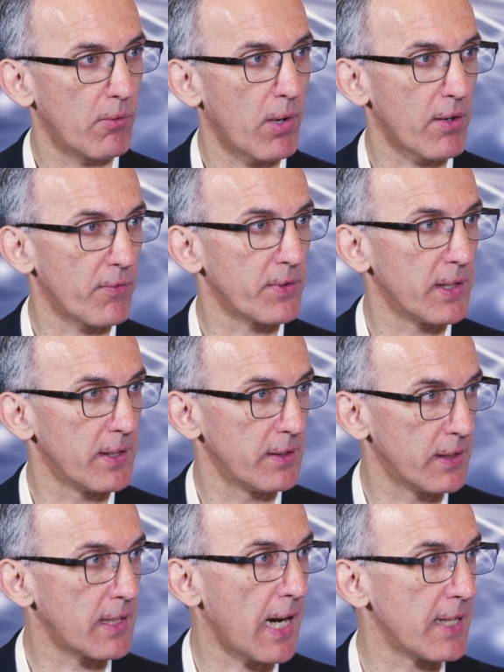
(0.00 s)
one of the,
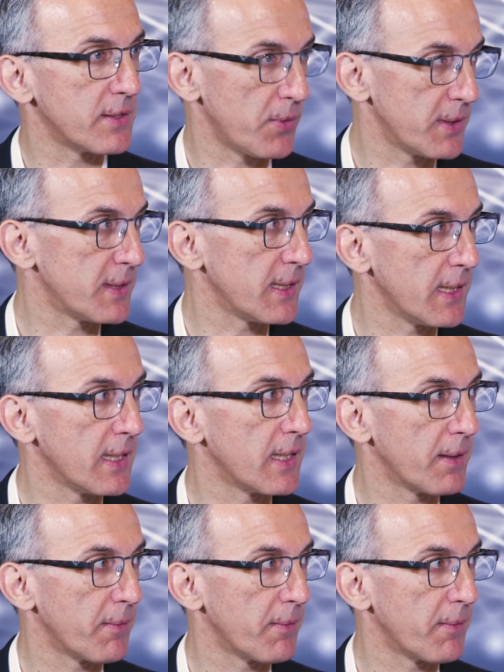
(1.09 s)
the trends we're seeing.